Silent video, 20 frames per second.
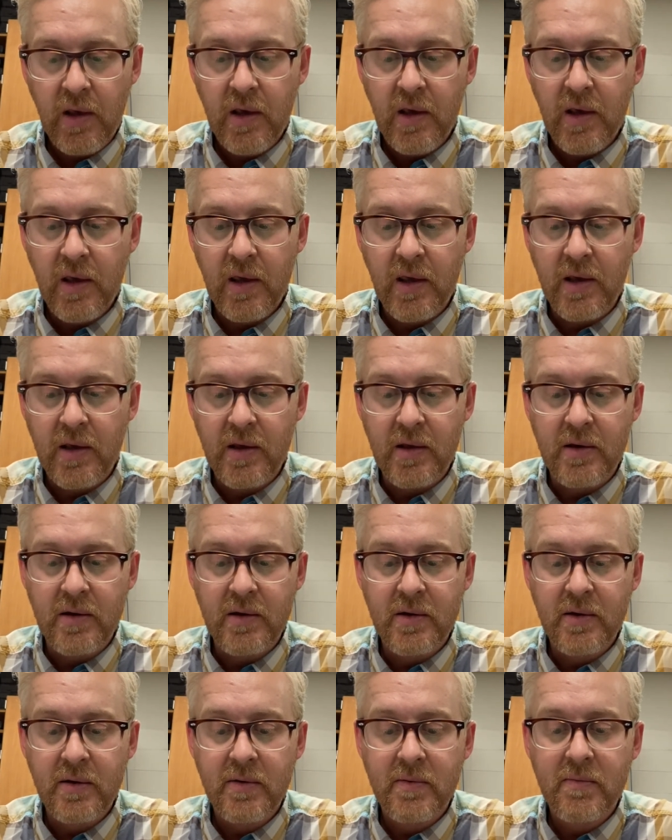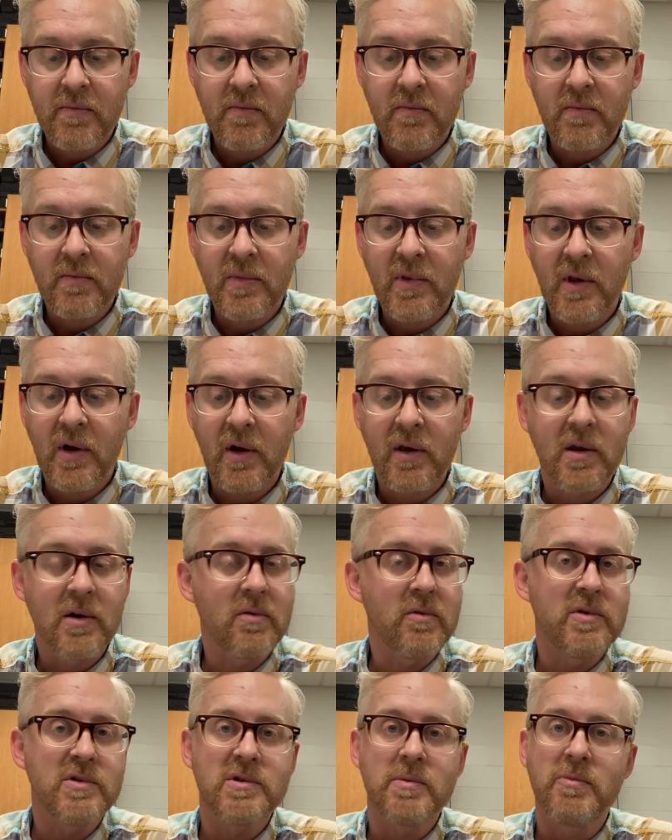and I can
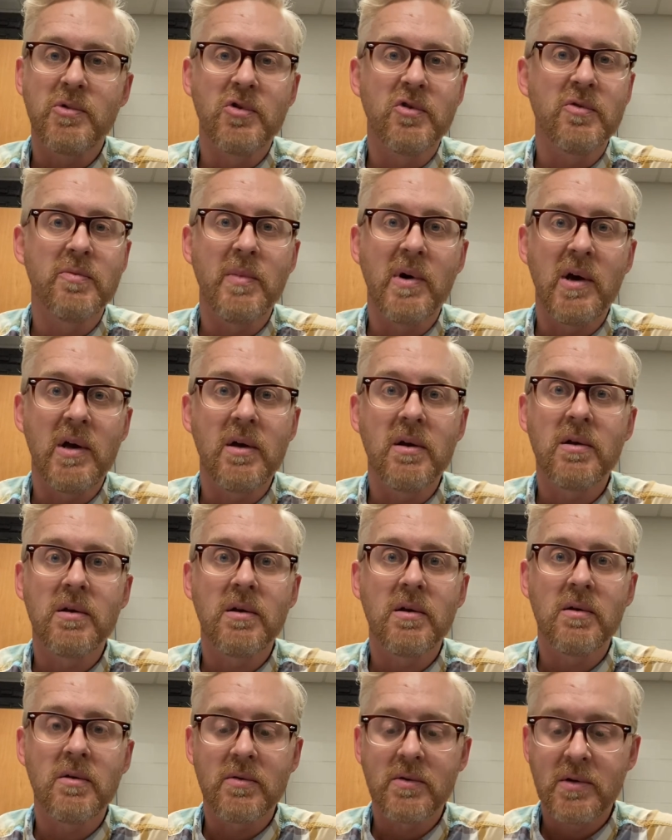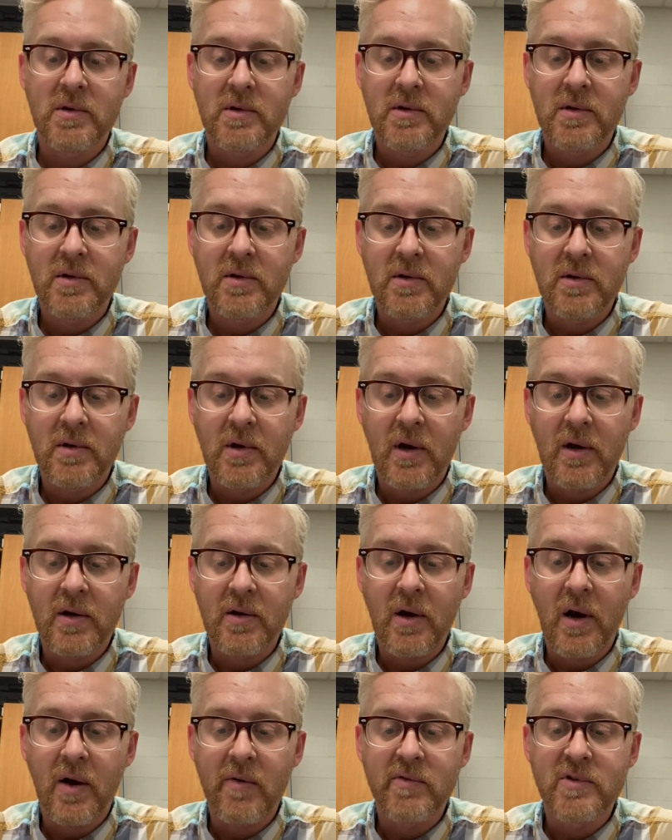always improve my,
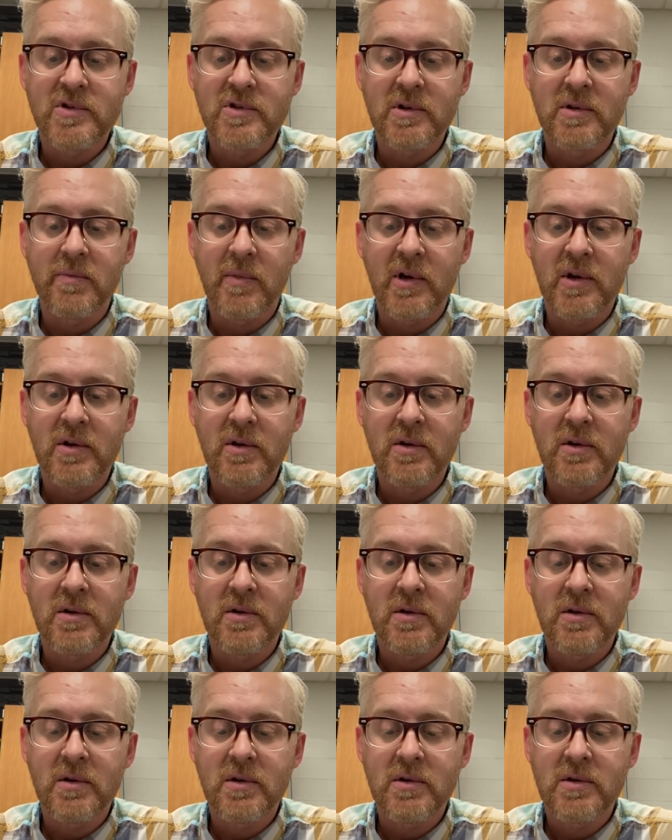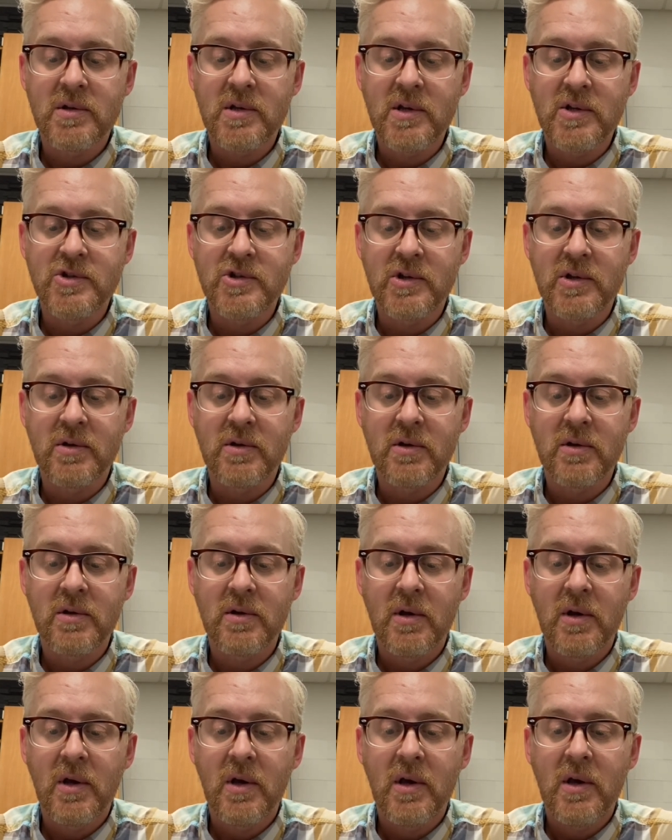obviously my teaching
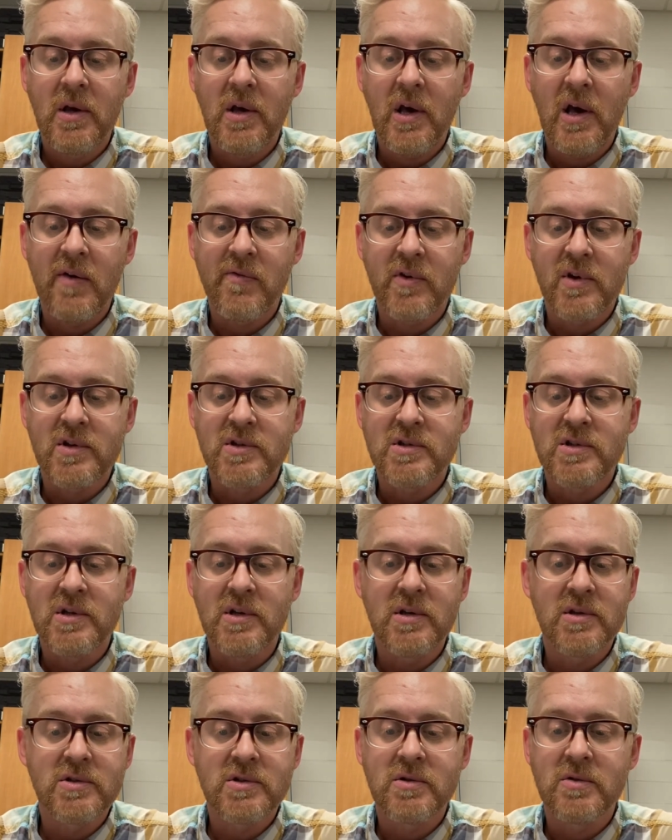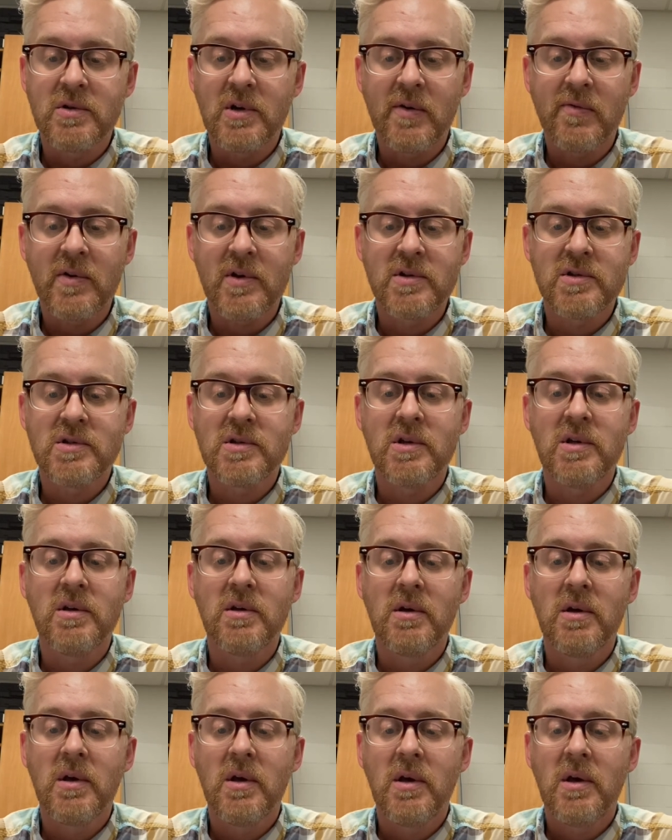efficacy, student efficacy,
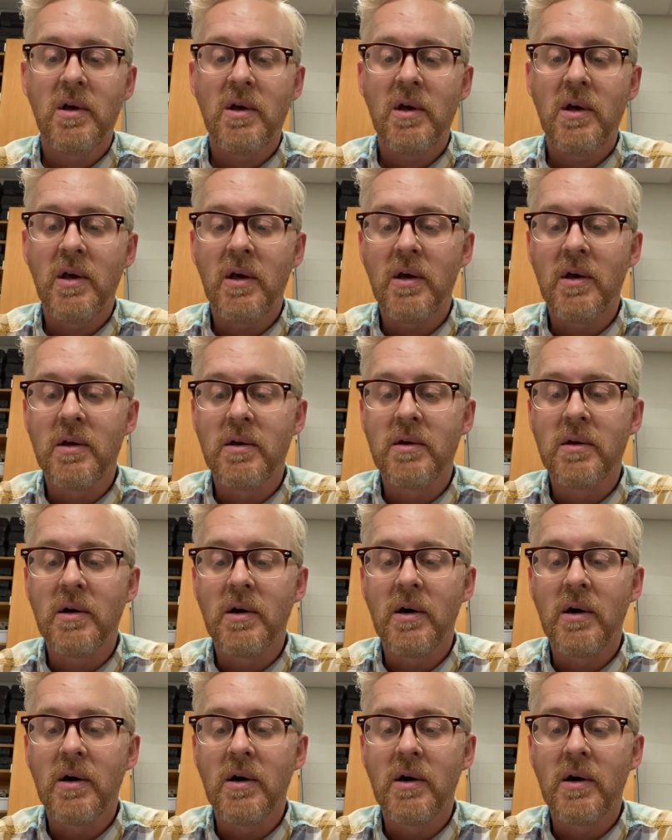and